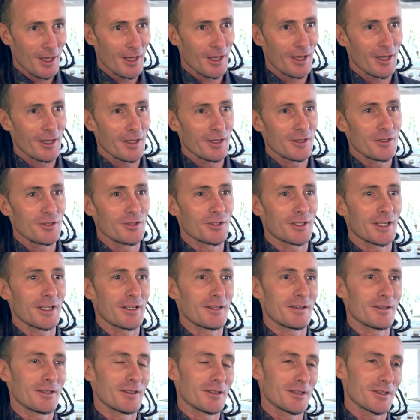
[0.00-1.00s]
you
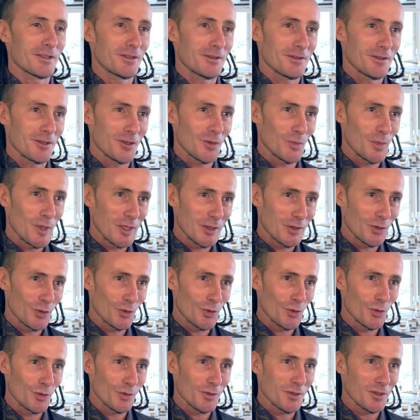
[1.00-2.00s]
get the speed
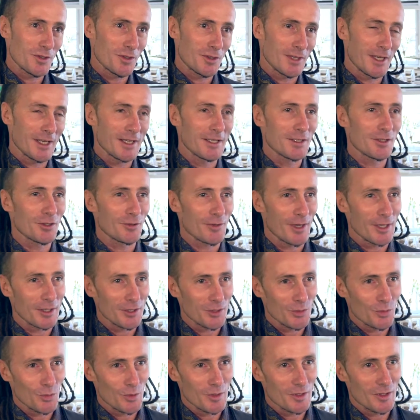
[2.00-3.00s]
talks, you get
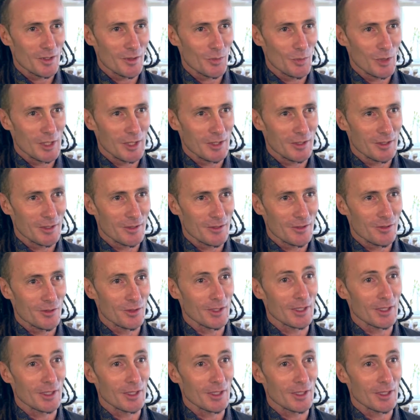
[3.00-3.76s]
interaction with the speakers,